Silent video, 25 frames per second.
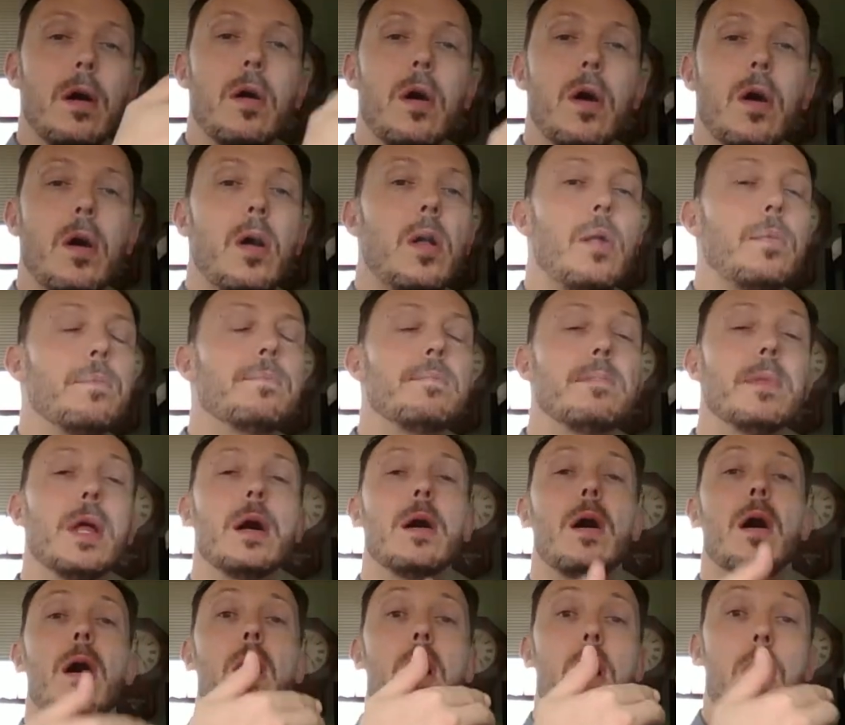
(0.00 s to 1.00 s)
all,
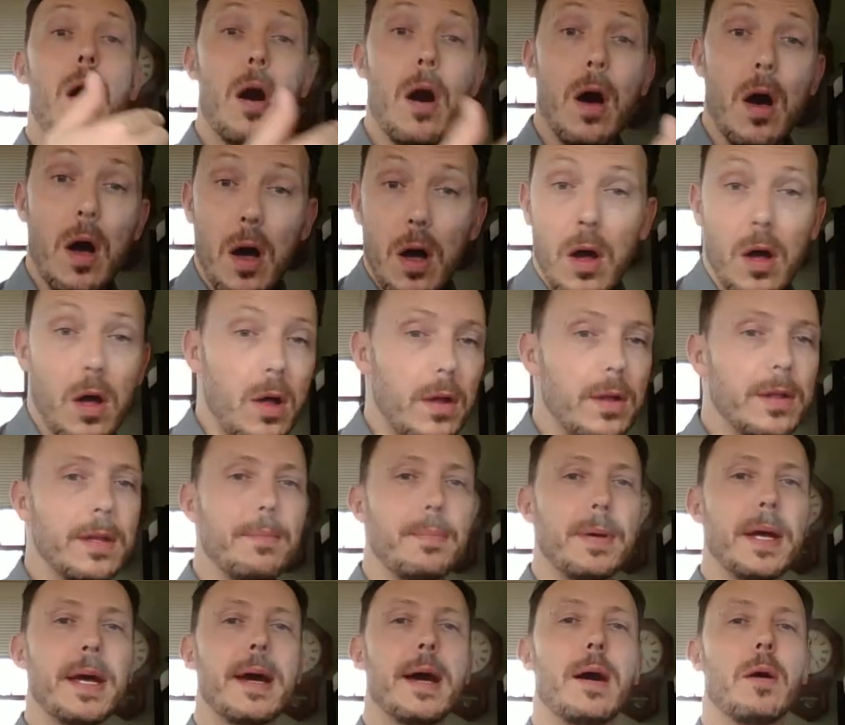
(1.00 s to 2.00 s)
all
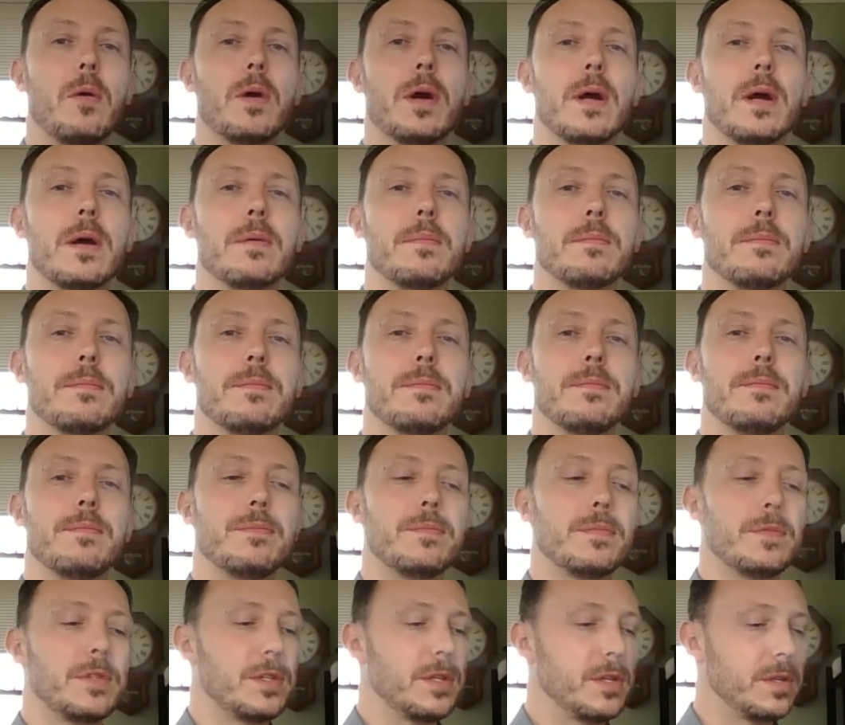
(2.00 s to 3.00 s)
the power
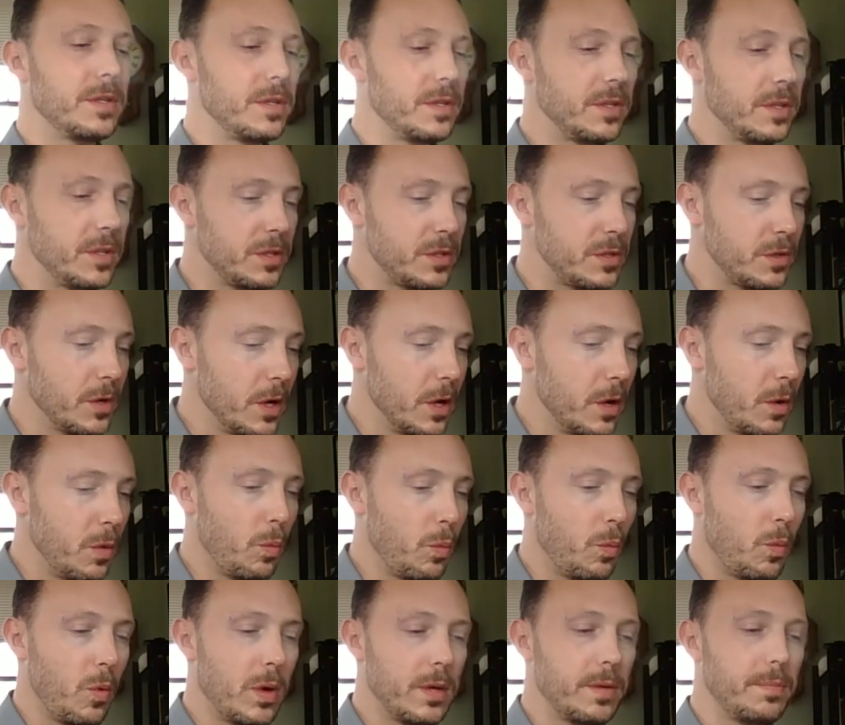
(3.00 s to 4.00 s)
to this
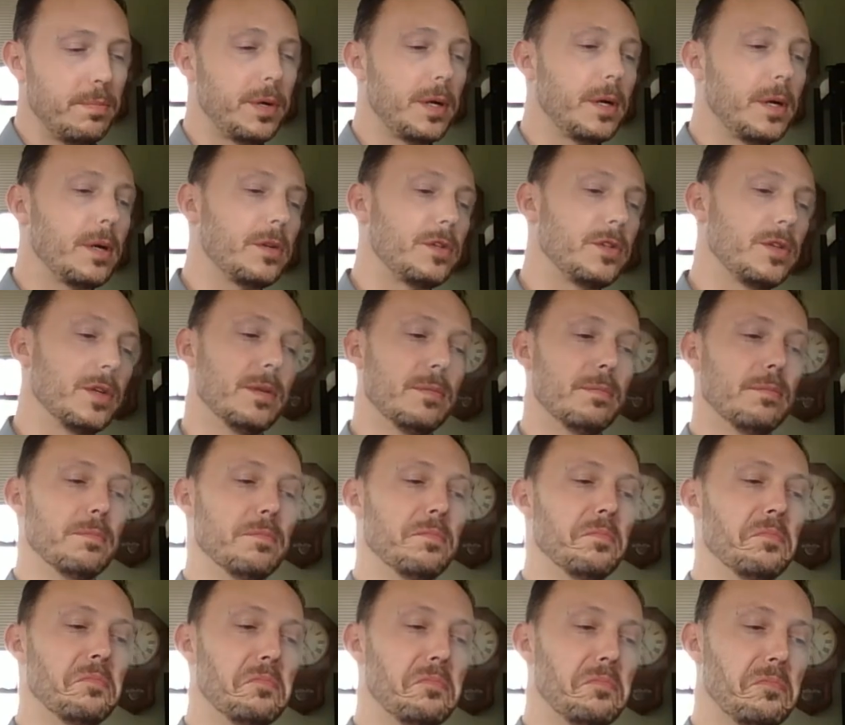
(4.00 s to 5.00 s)
one person,
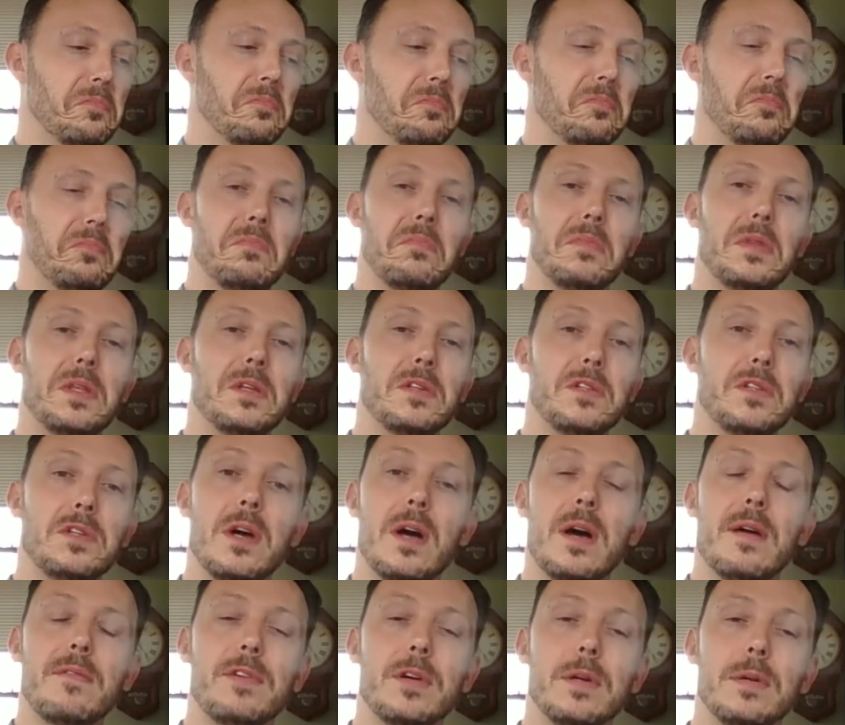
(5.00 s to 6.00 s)
the
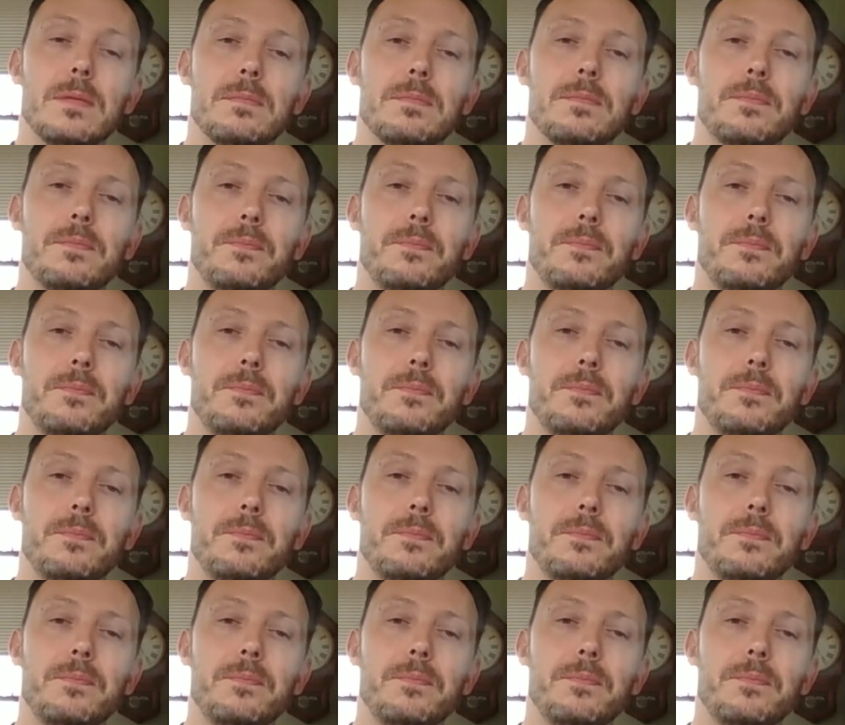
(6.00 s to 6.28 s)
sovereign.